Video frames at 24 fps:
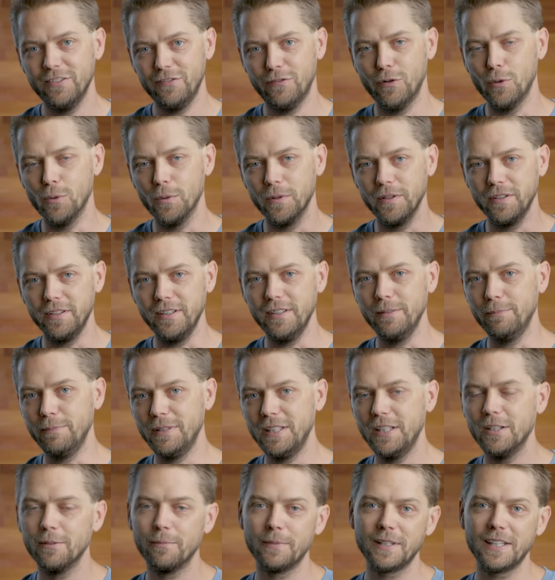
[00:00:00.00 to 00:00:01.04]
for the
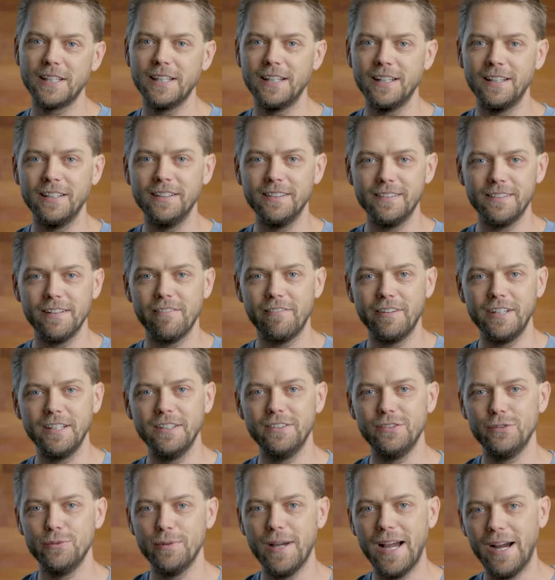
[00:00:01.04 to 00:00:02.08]
Peter McKinnon
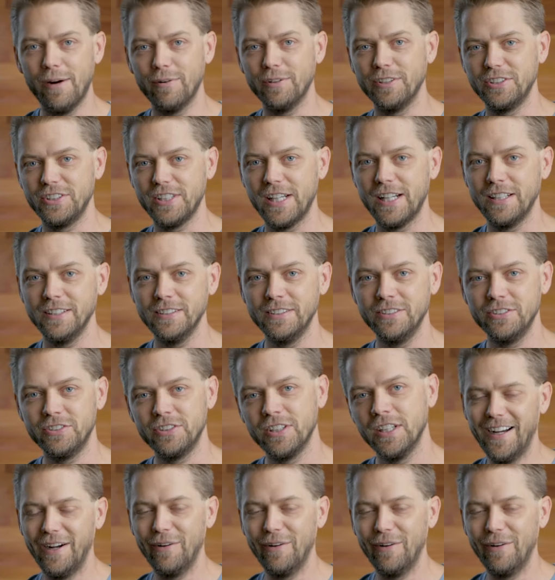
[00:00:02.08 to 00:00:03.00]
72 hour challenge.